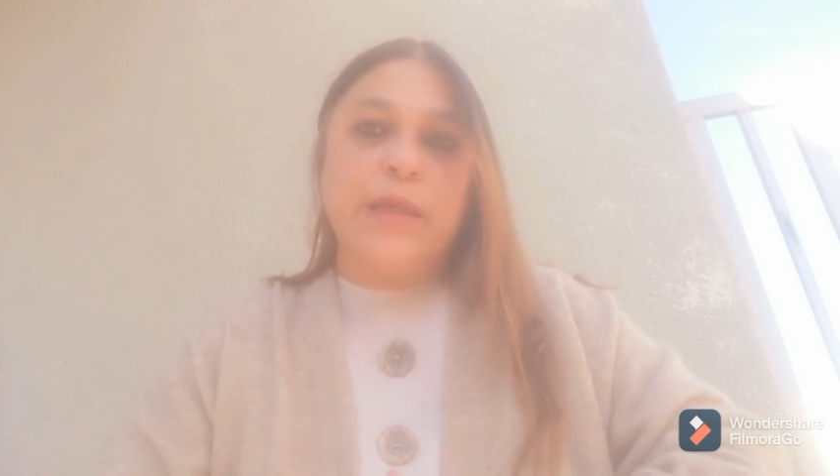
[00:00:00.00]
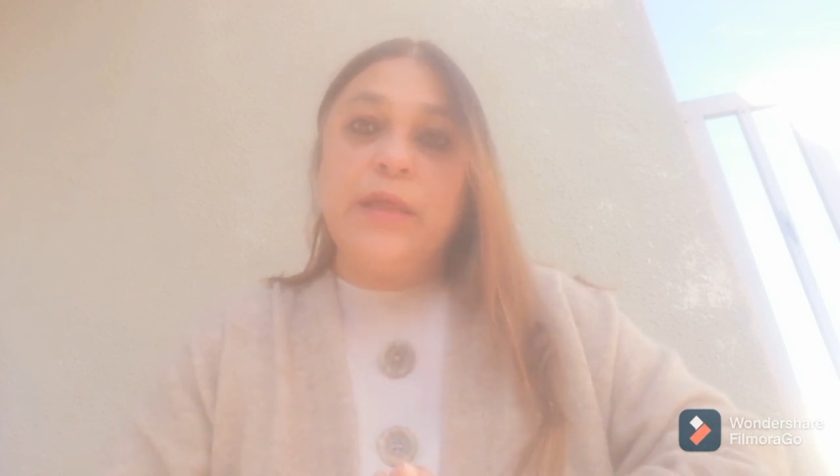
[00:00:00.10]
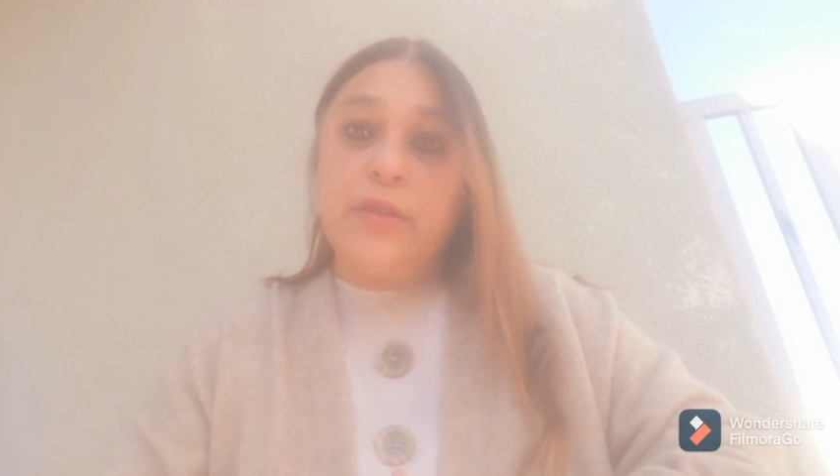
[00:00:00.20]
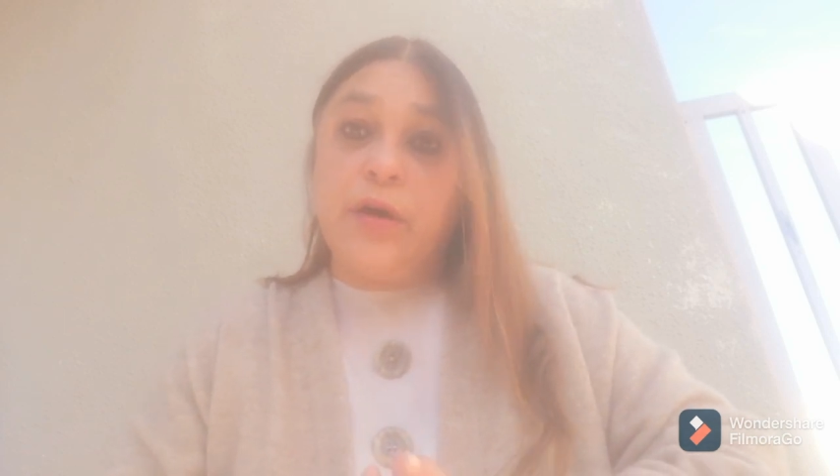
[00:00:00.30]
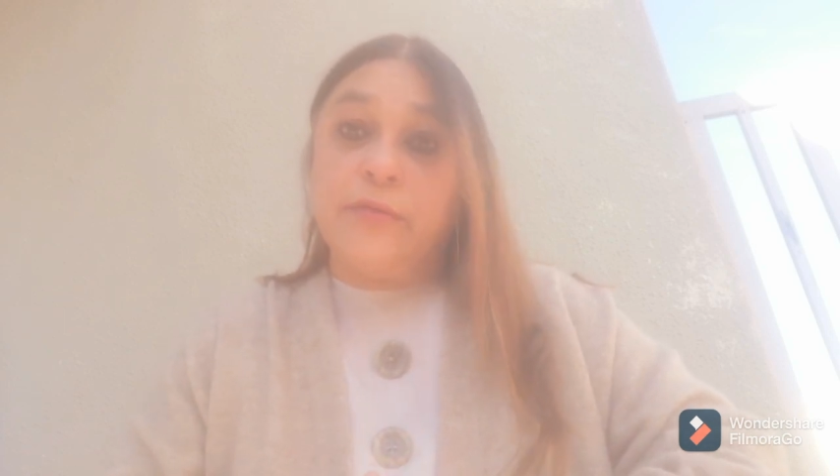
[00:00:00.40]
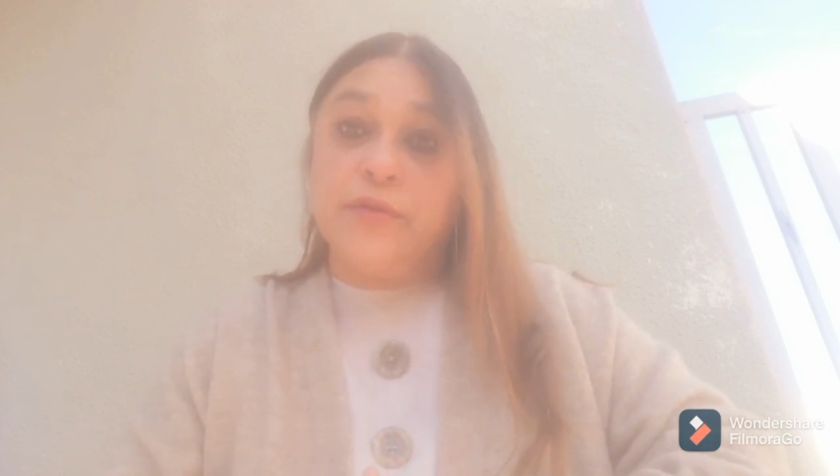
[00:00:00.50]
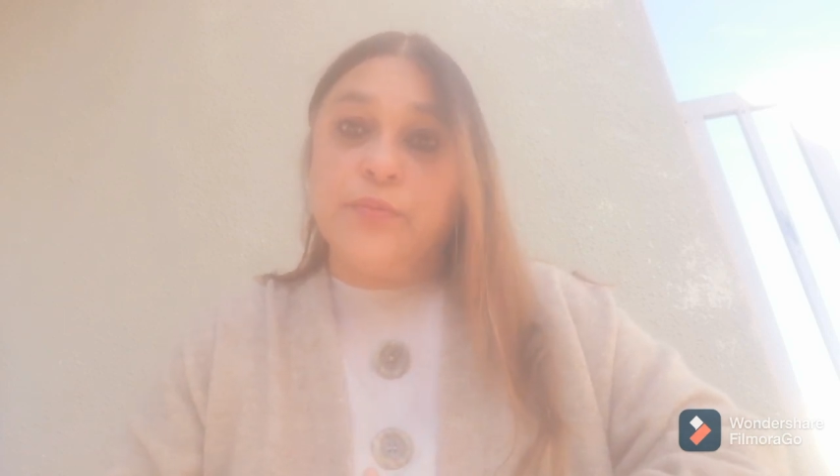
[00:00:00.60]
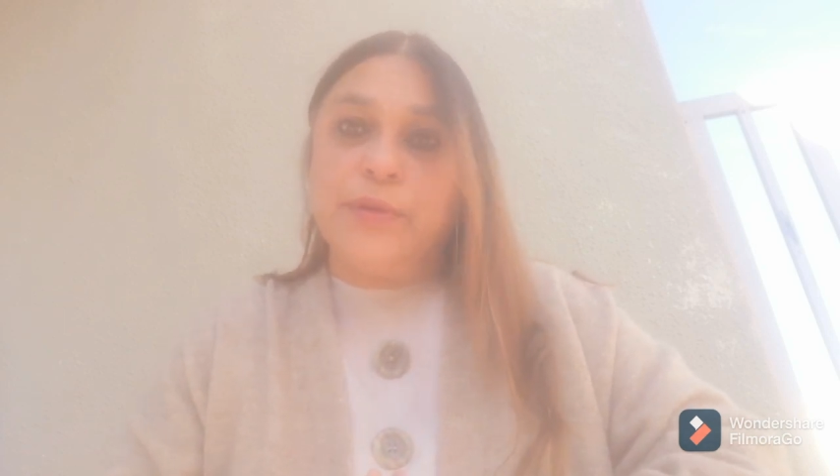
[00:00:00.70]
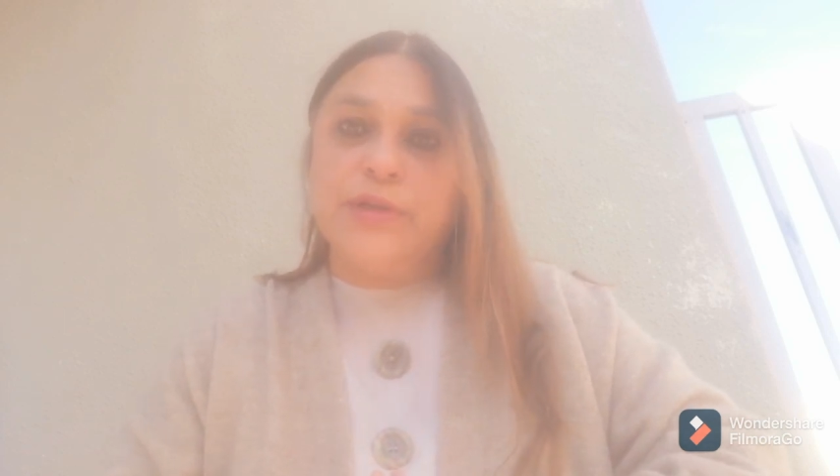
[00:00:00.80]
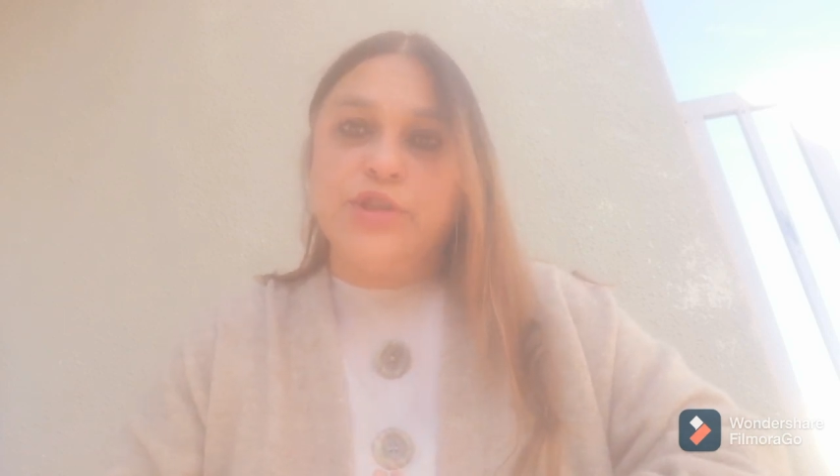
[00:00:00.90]
in the offer to
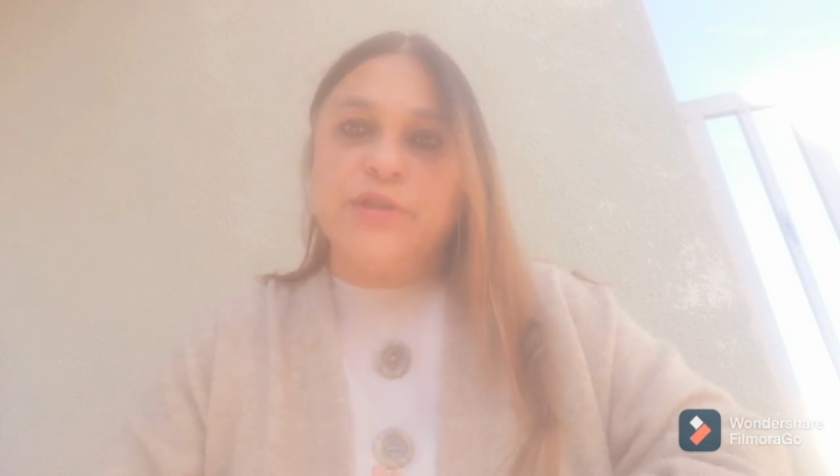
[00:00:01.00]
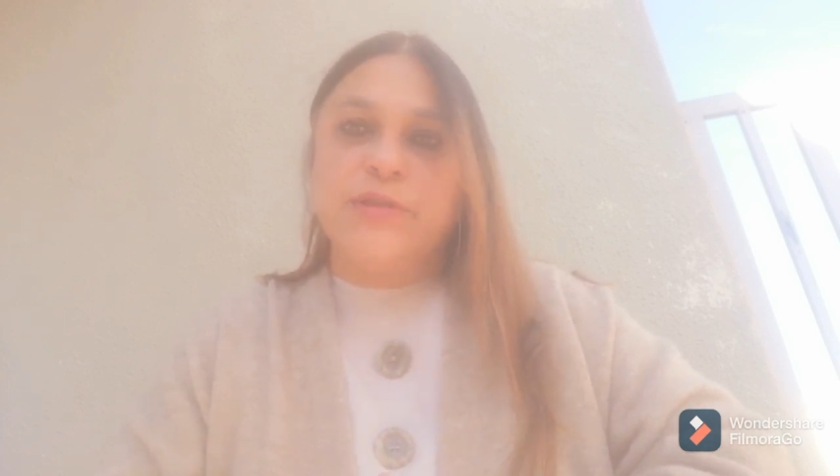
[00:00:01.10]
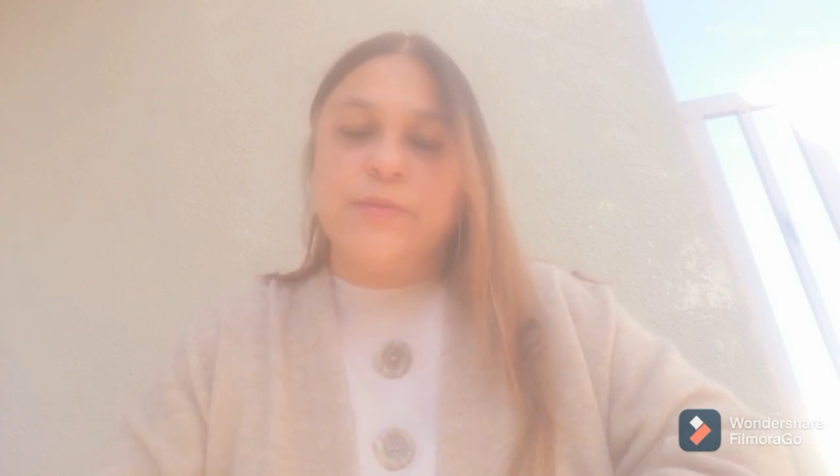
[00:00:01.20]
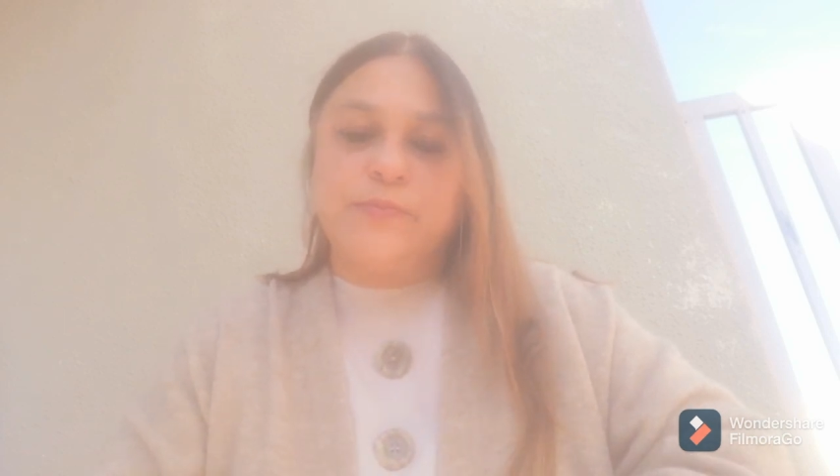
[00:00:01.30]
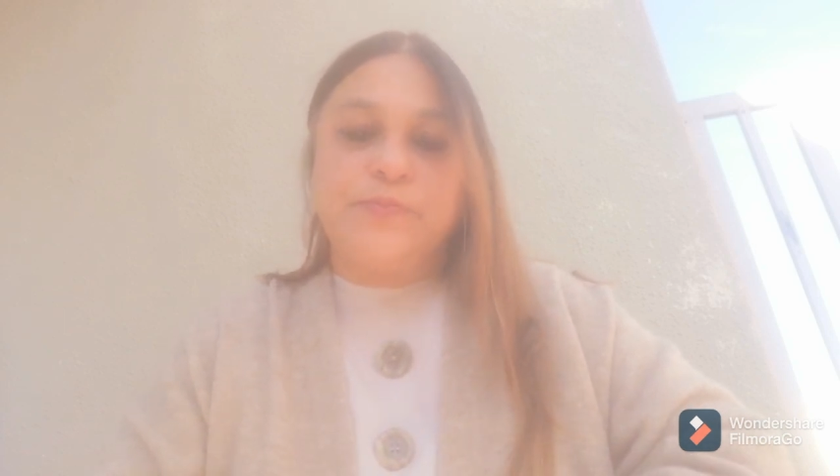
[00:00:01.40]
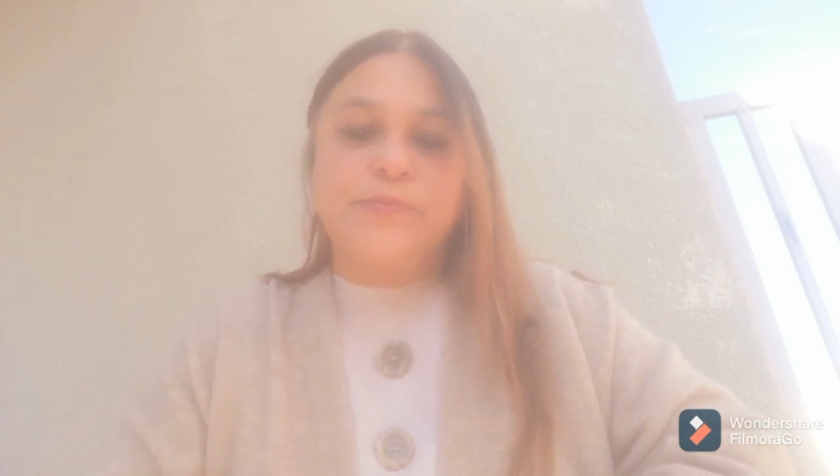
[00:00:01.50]
purchase.